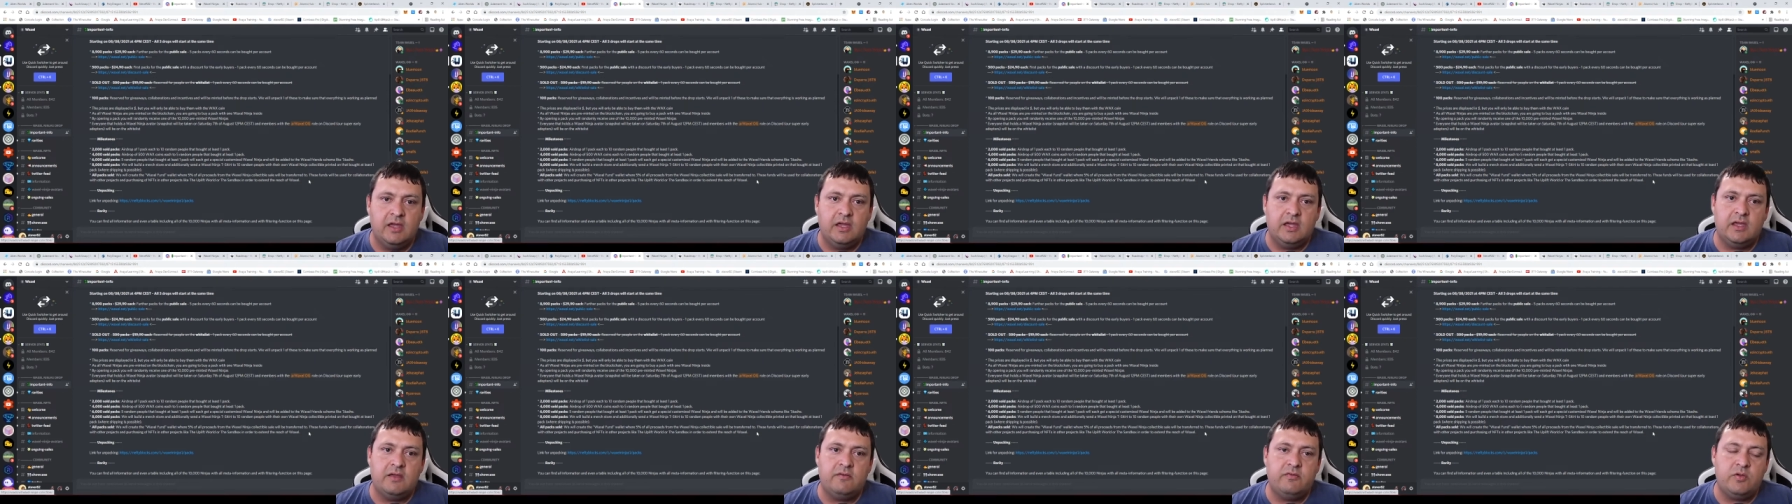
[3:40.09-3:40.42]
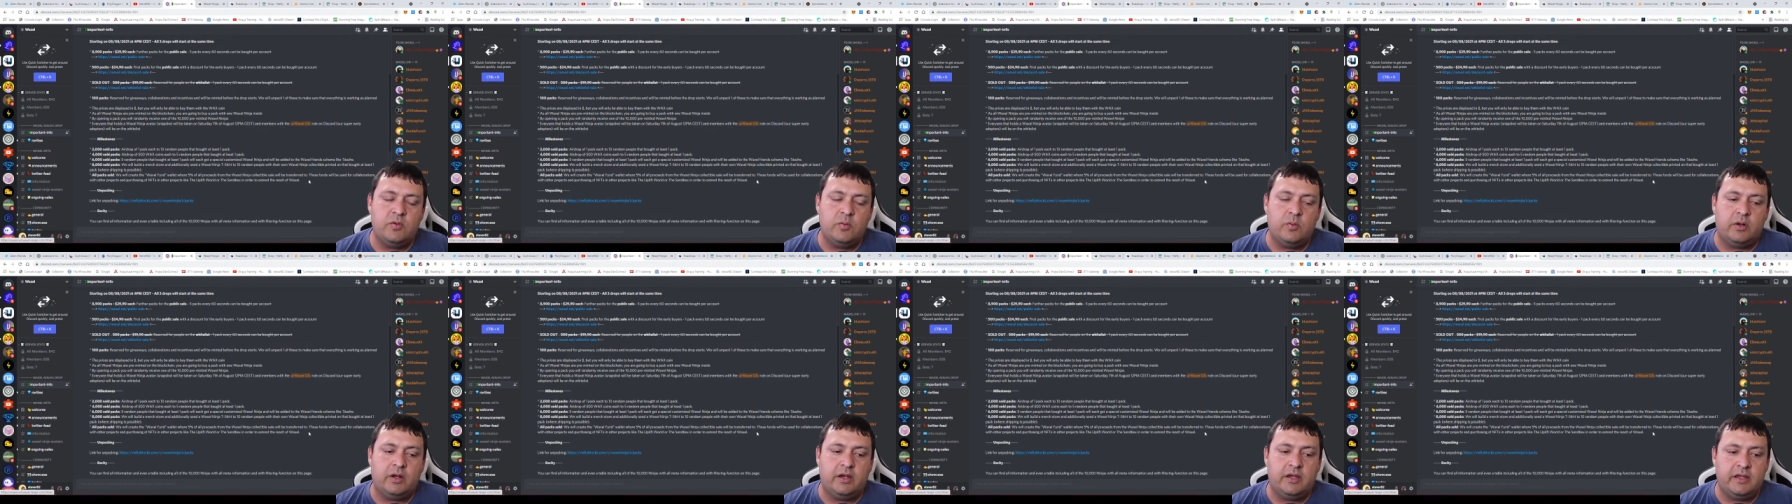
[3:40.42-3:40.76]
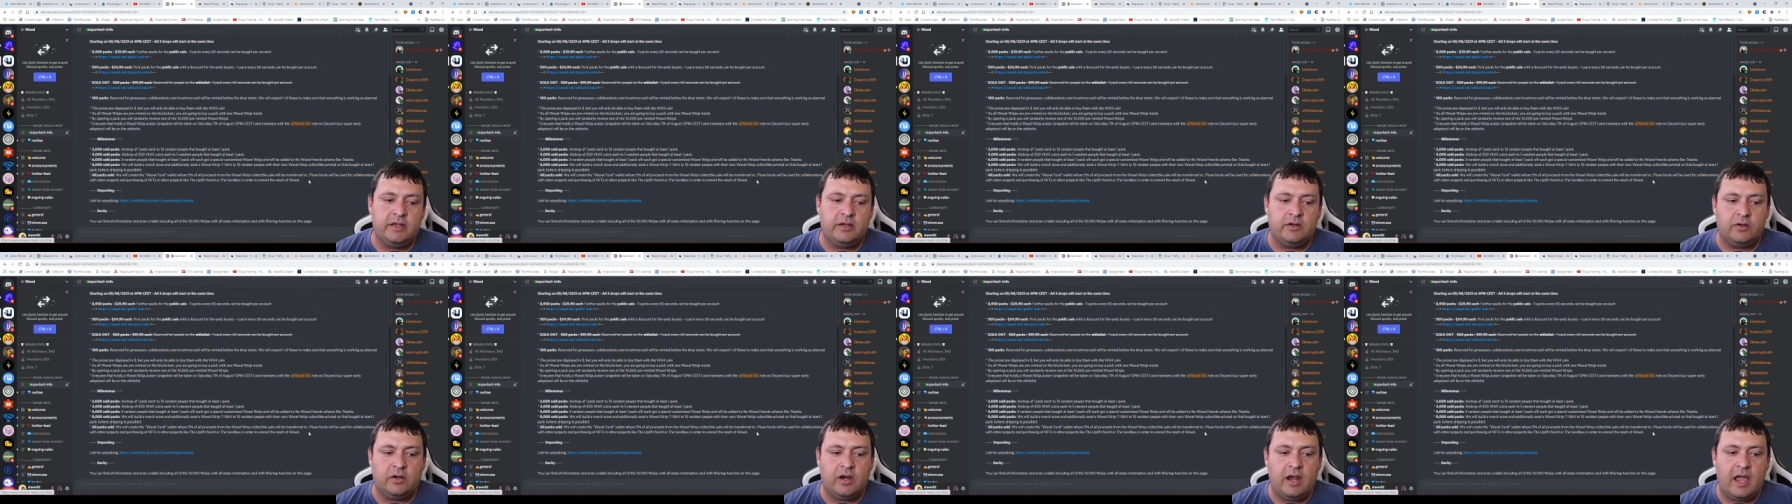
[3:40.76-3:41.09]
if you want to
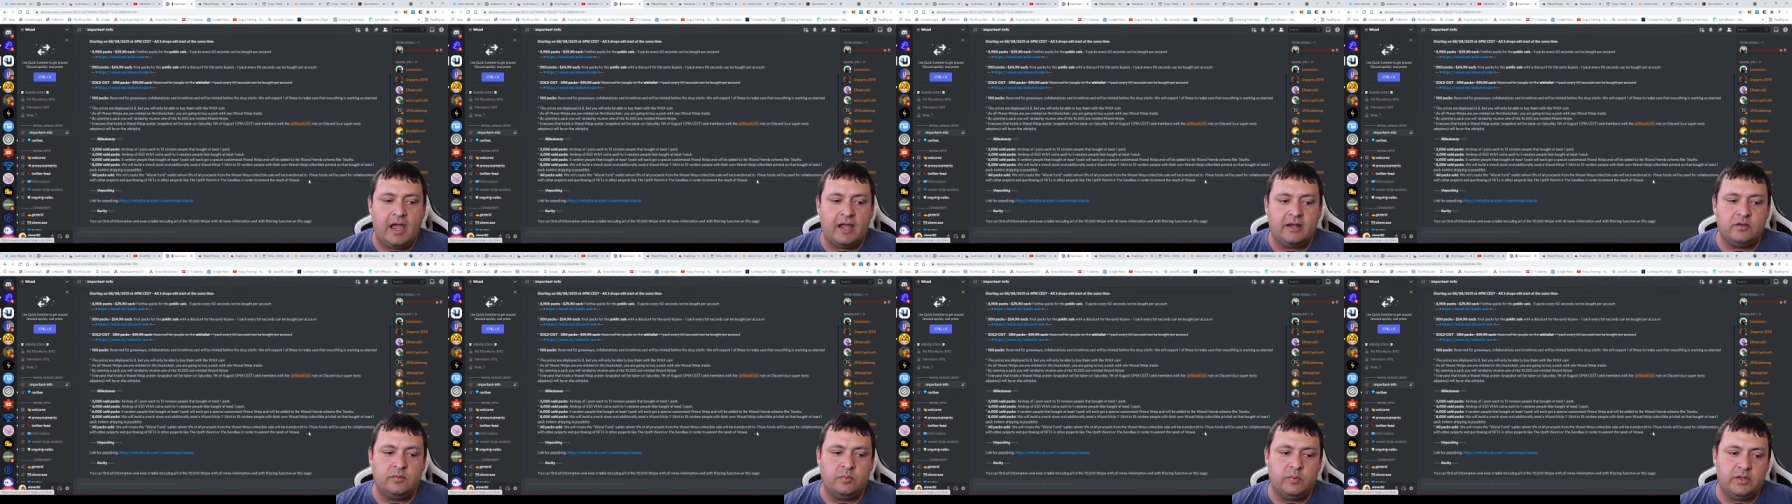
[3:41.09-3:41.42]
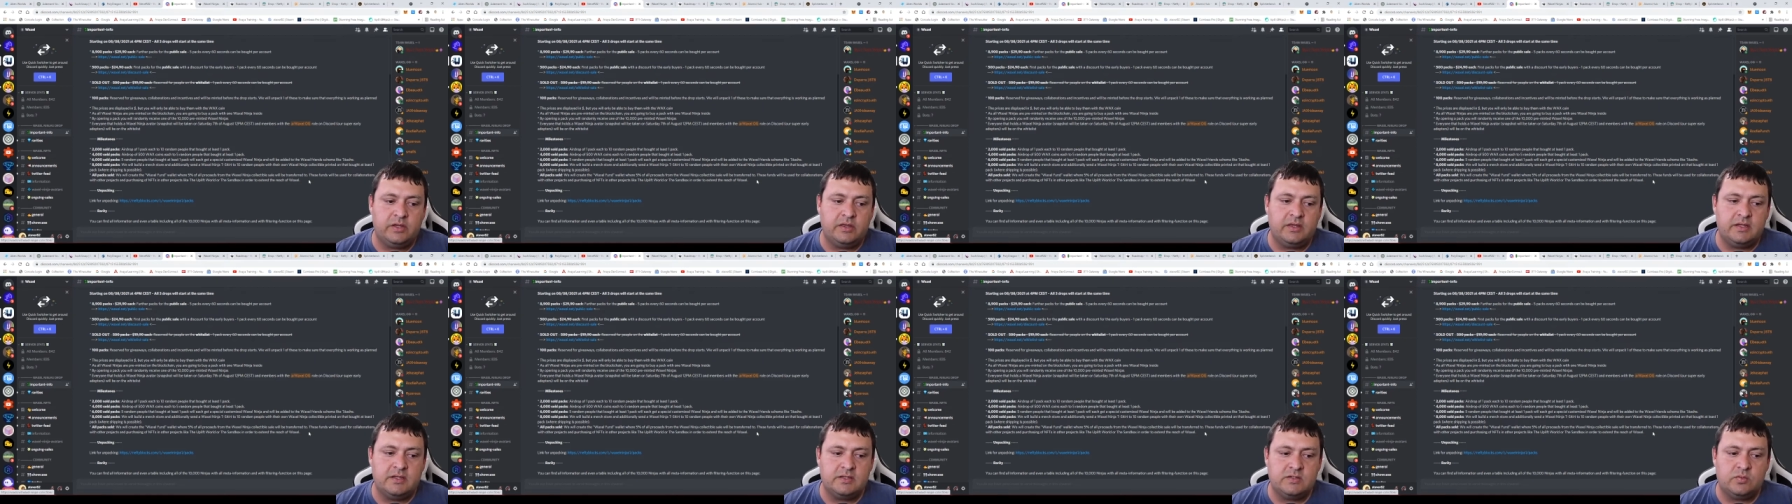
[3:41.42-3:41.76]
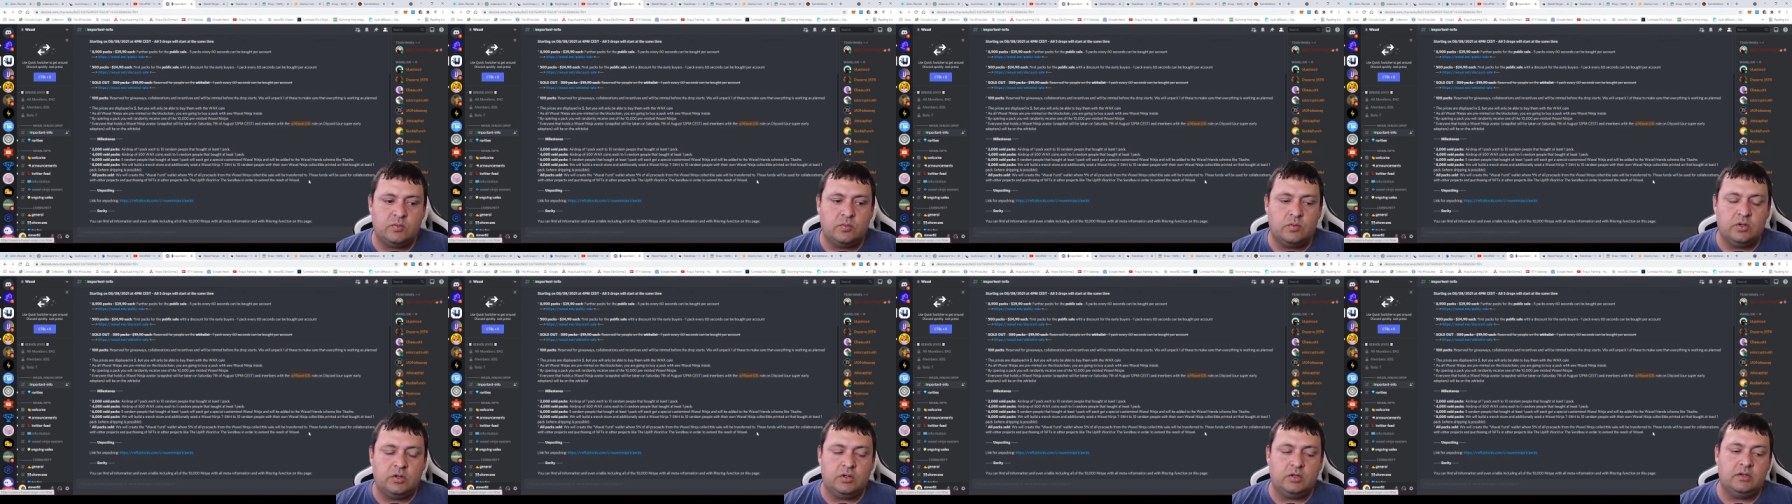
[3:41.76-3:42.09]
interact interact with
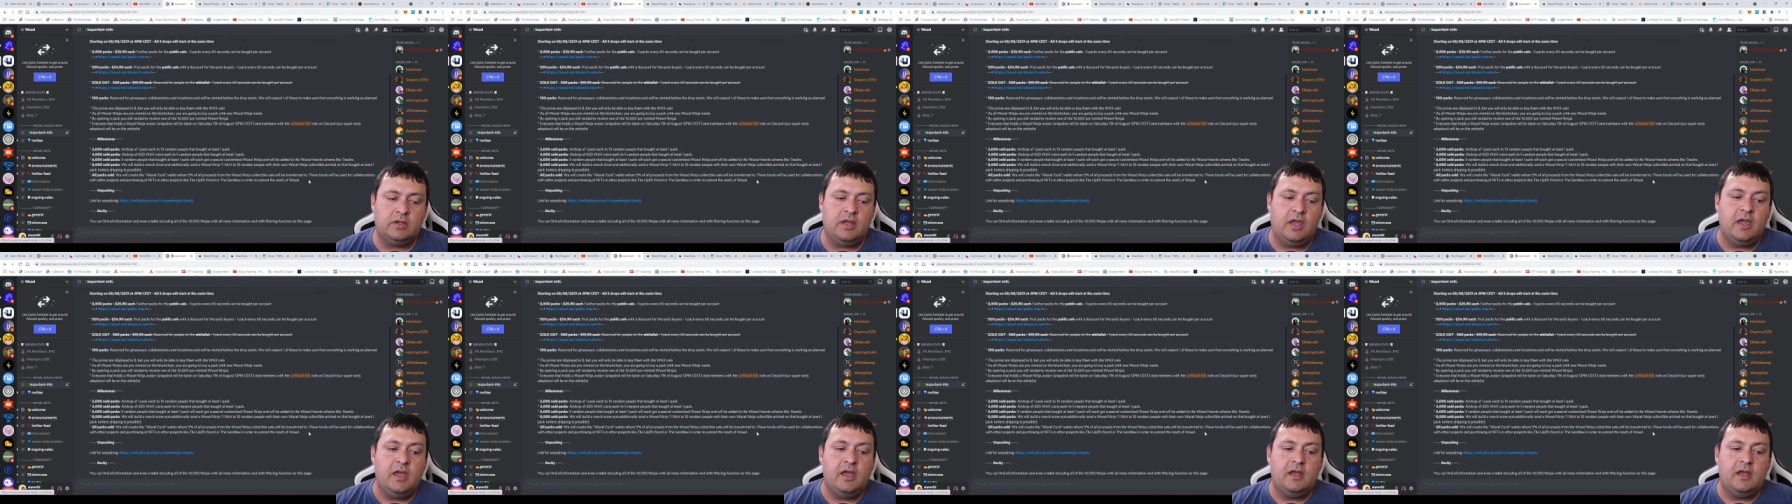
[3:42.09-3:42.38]
this world.